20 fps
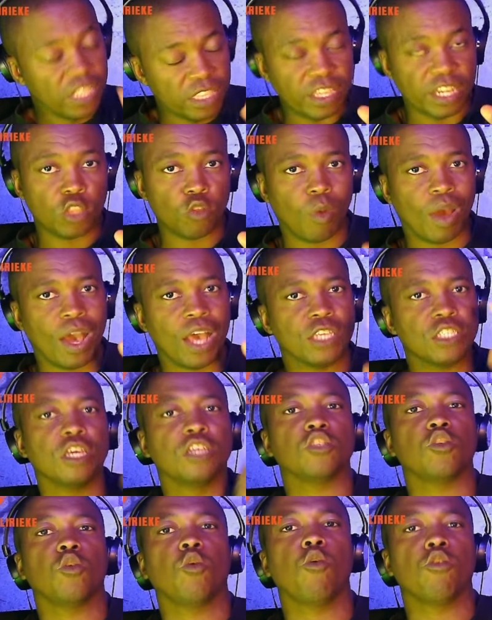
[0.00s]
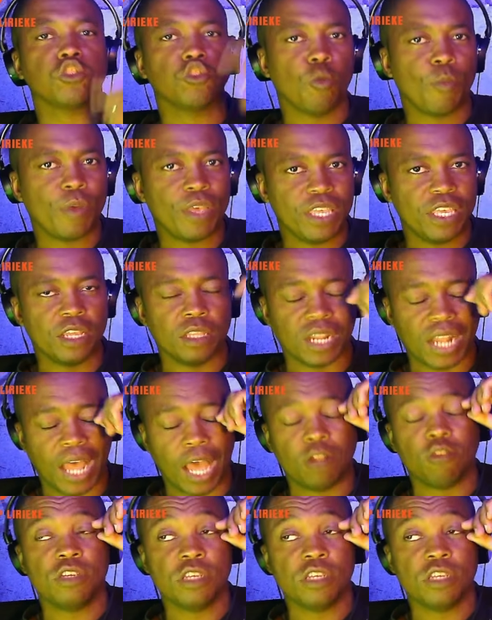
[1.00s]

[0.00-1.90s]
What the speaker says: internet-wise, is always number one.